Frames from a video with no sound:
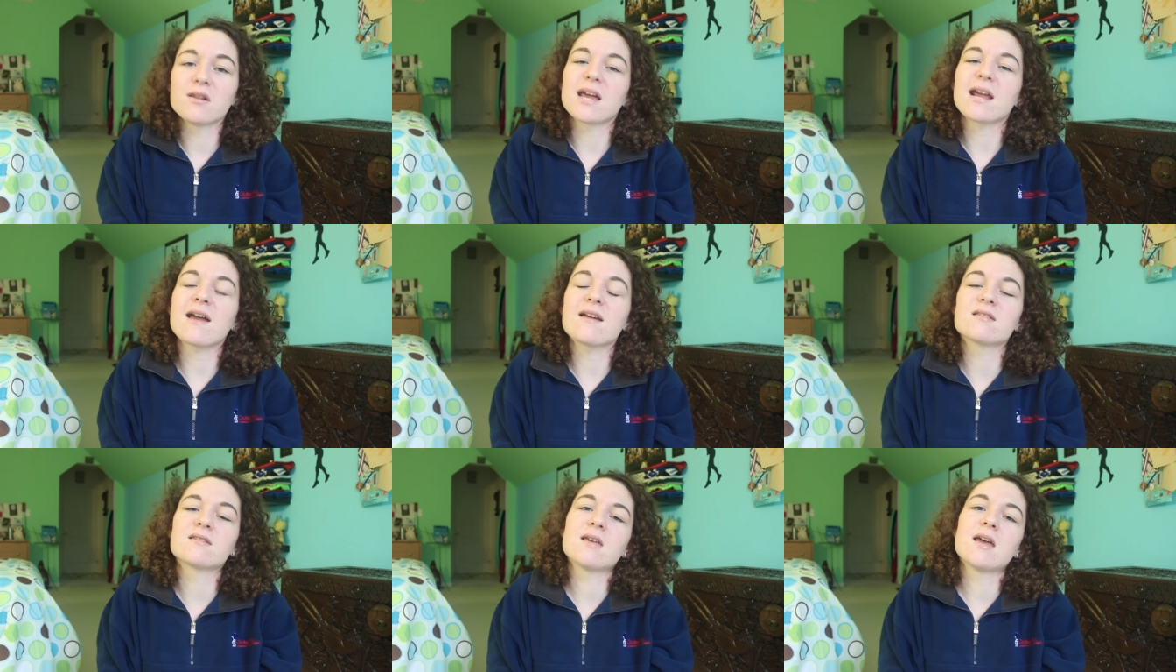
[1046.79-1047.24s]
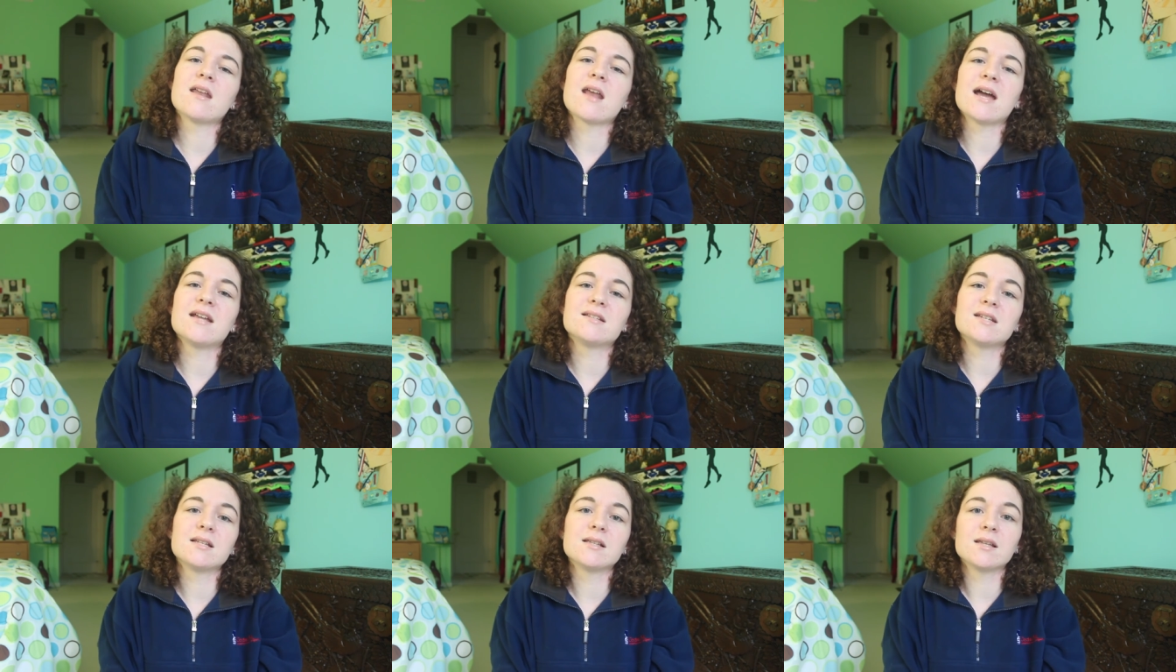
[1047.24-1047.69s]
Like I said,
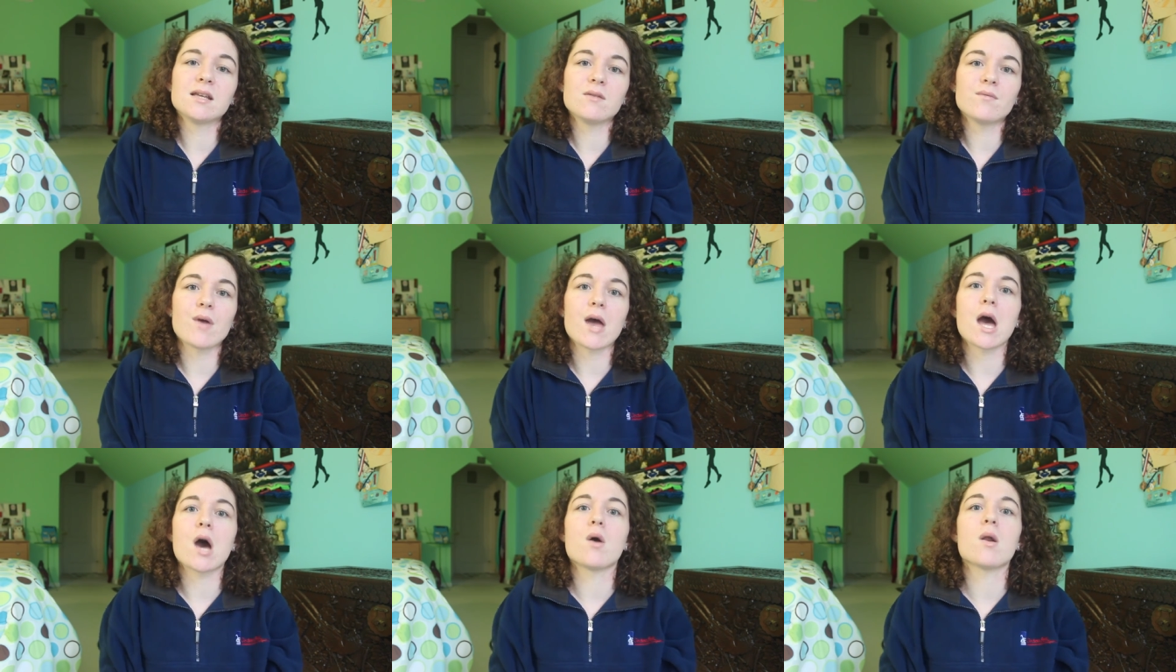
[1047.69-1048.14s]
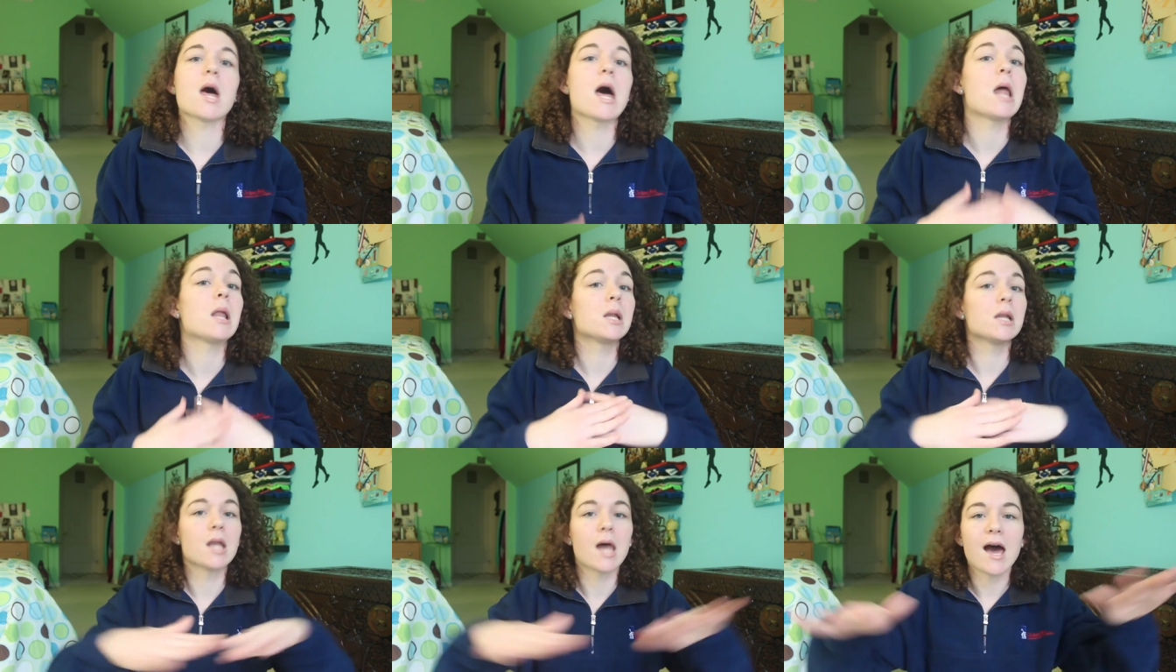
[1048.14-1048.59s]
I did leave out
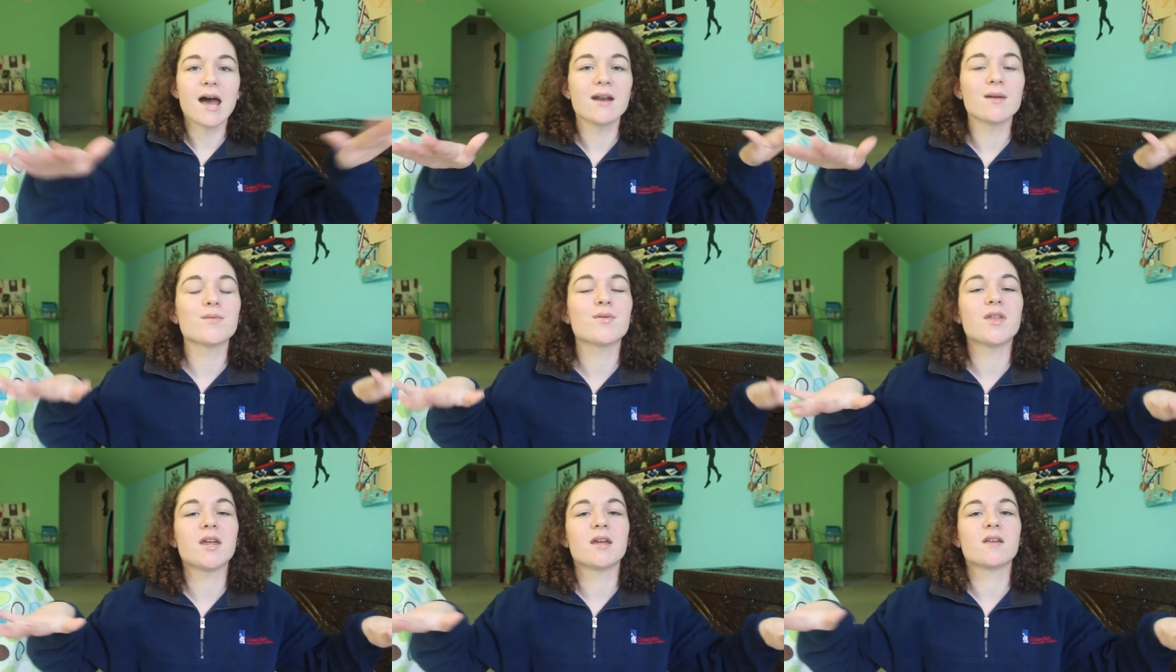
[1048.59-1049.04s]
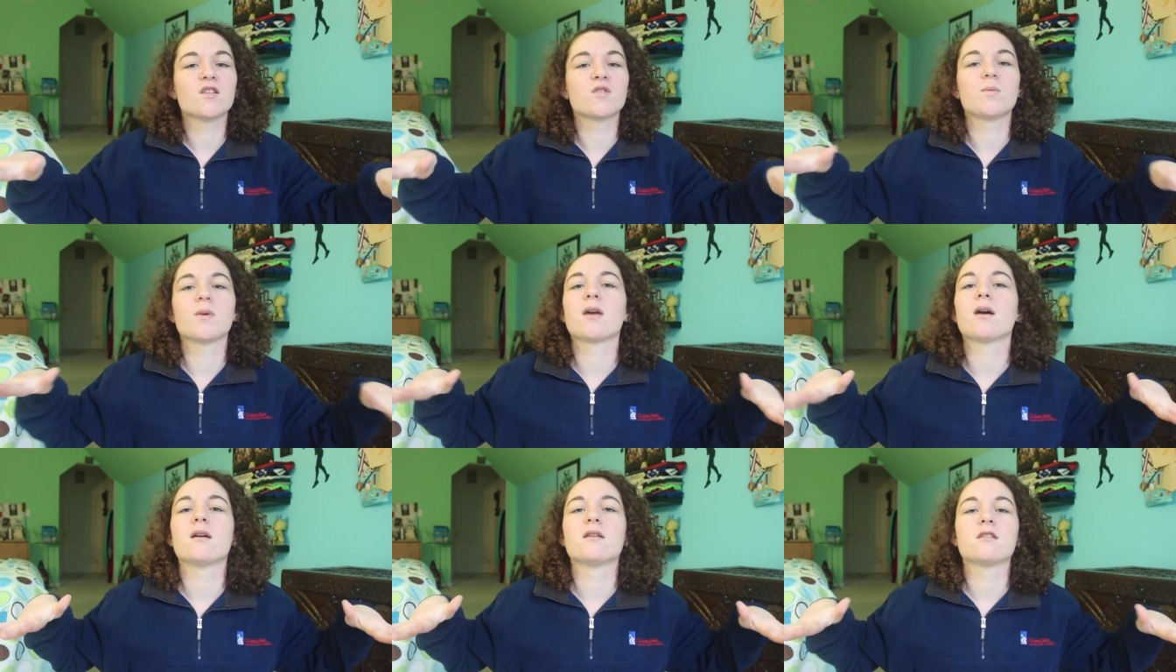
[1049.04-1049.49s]
a lot of things
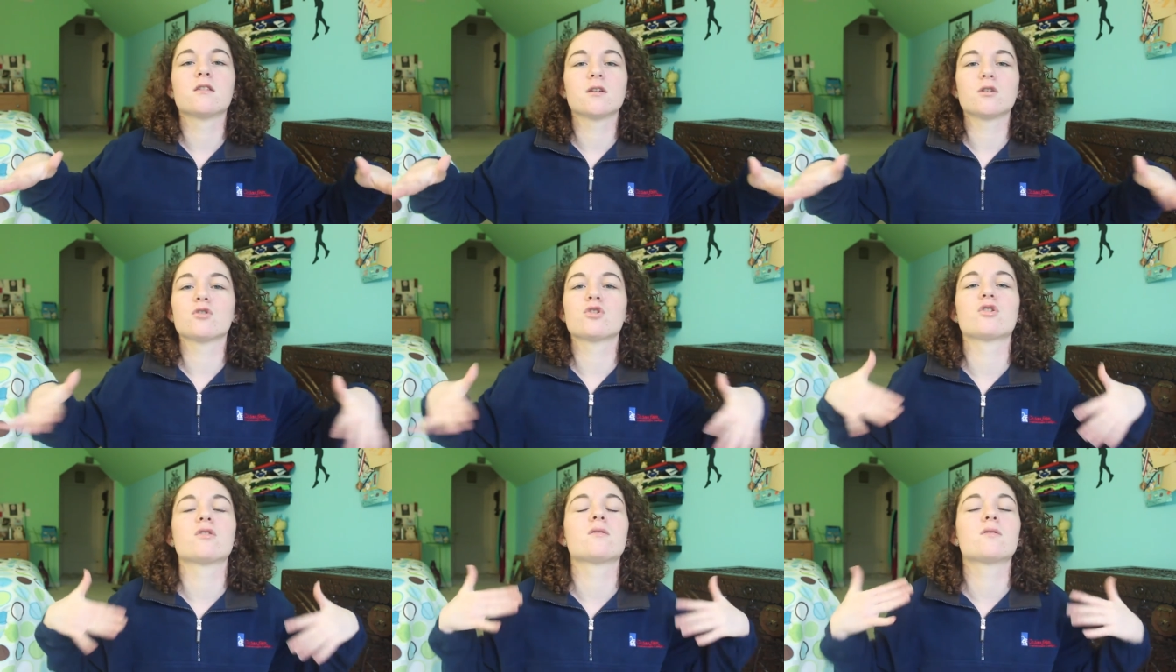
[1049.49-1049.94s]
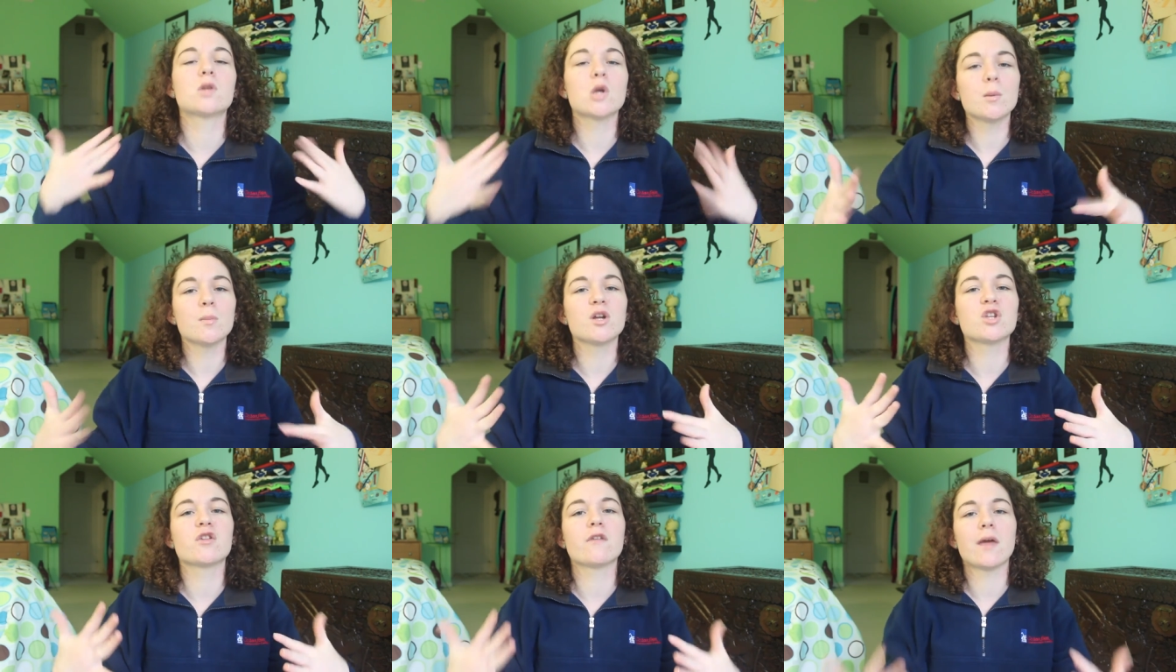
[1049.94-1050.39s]
because there was just
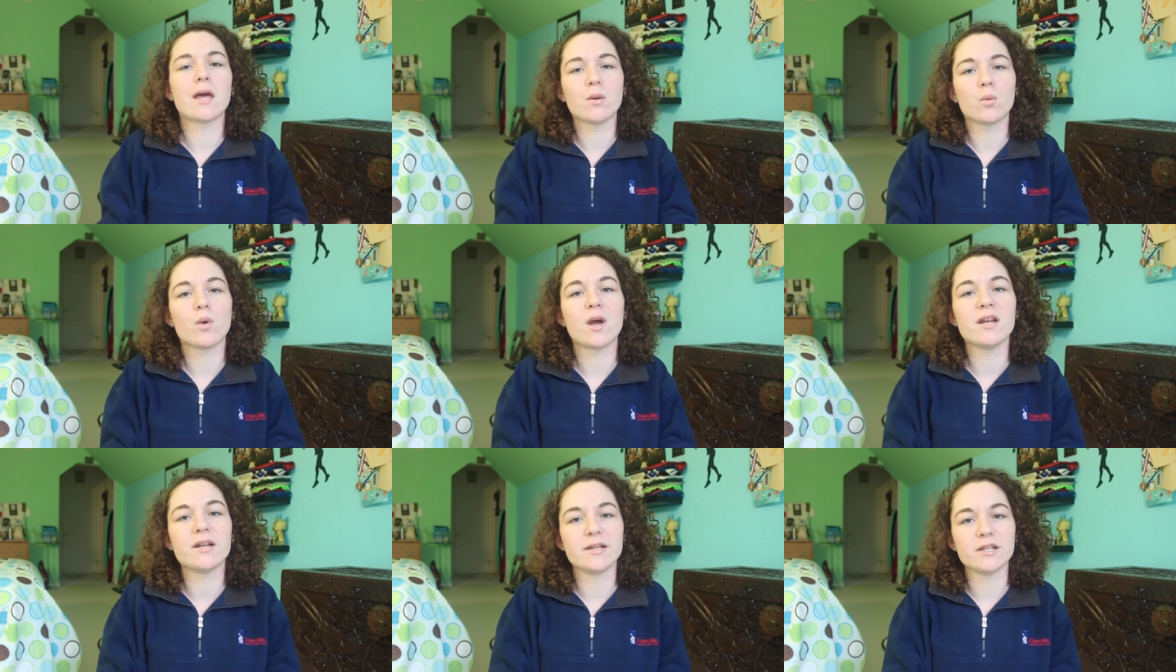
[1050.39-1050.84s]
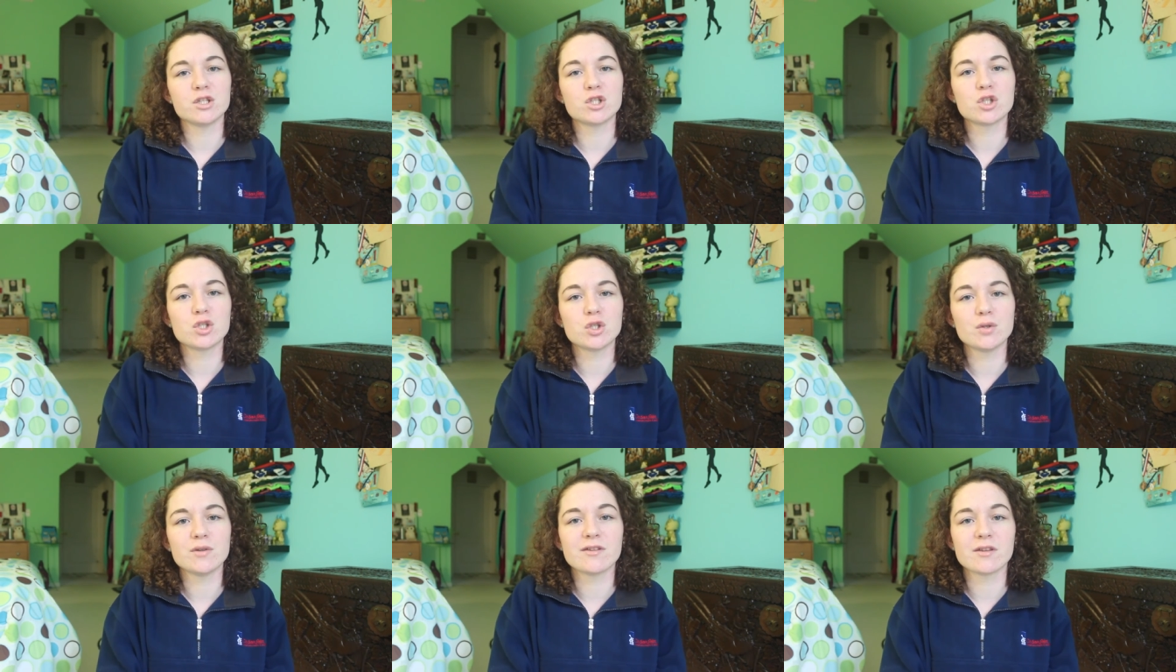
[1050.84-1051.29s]
so much that went
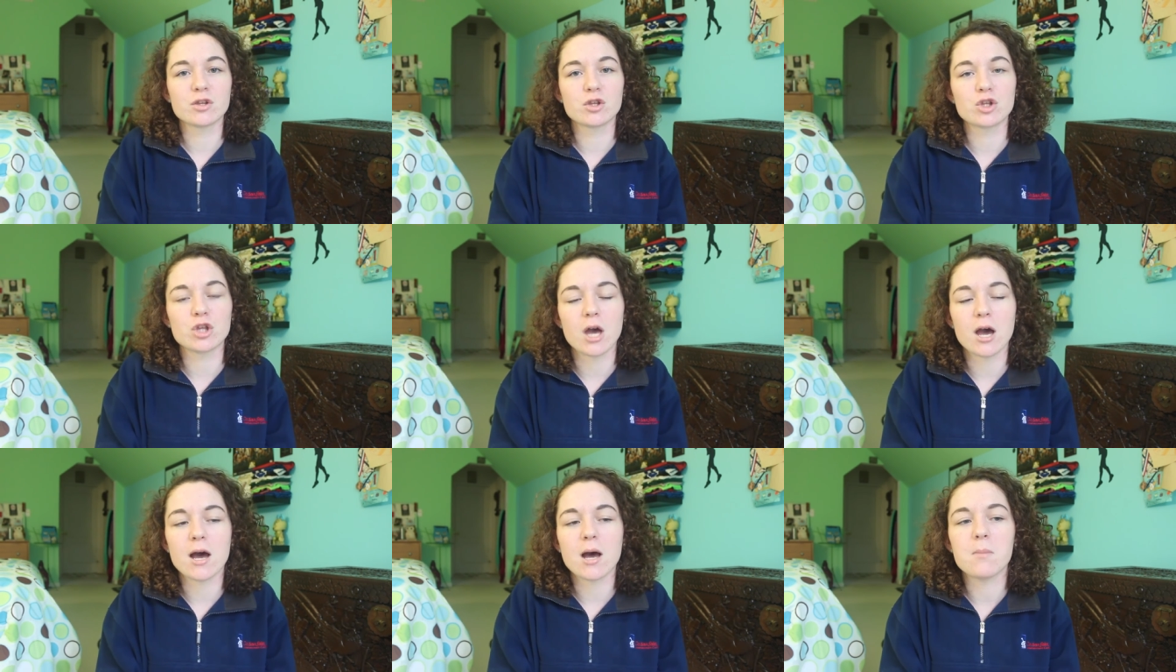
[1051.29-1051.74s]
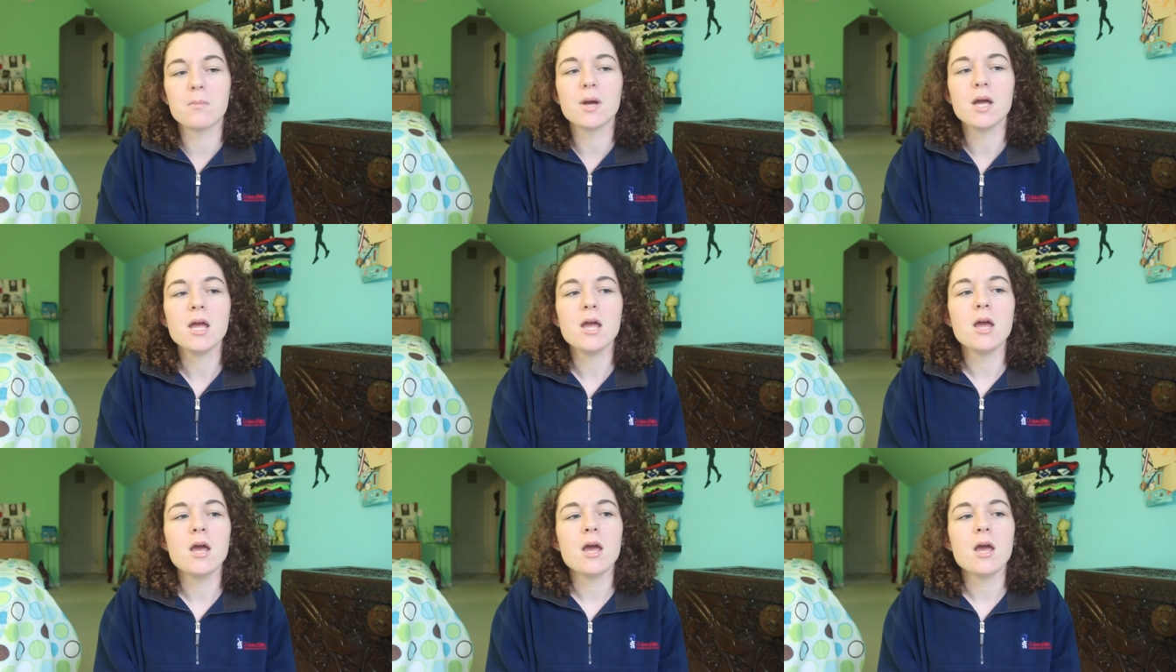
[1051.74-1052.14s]
into this job